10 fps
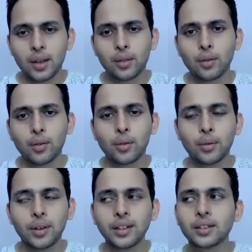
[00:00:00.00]

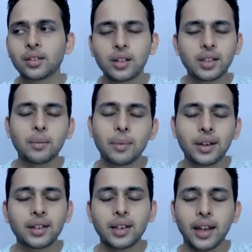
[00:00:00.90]
So in the third step,
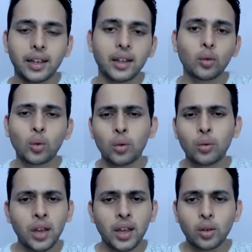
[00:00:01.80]
it is like, you
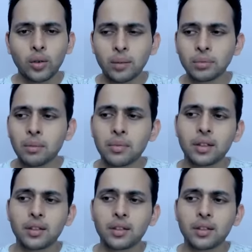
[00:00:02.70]
give them